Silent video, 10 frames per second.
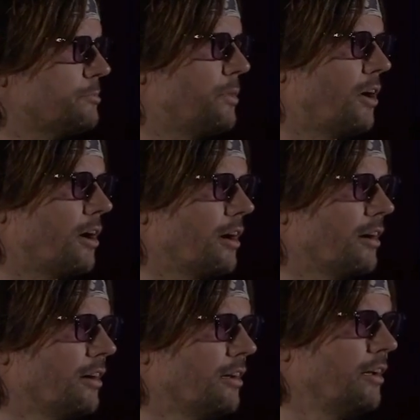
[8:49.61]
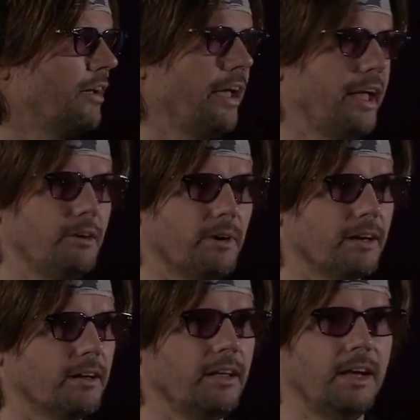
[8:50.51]
a bar,
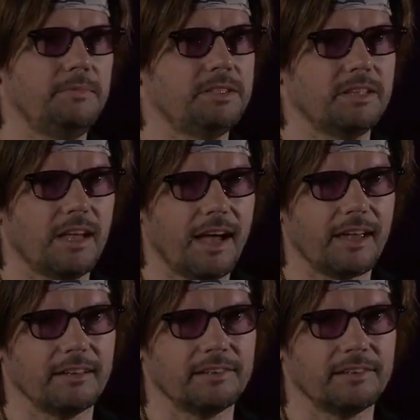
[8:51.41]
anywhere, I'm just a guy.